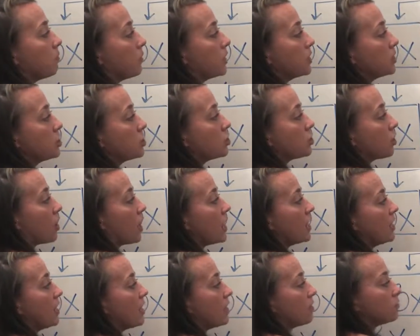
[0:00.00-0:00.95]
bring
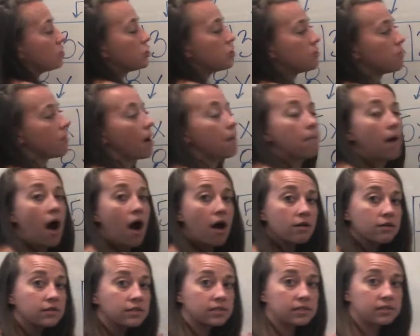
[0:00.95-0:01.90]
straight down to my
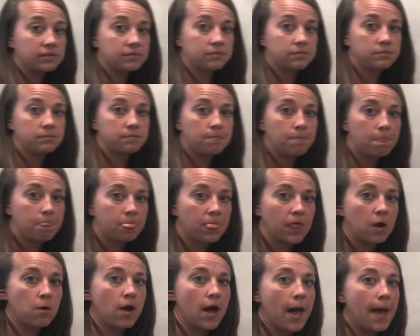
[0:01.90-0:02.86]
box.
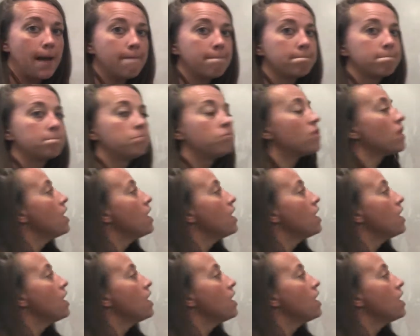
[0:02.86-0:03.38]
Okay?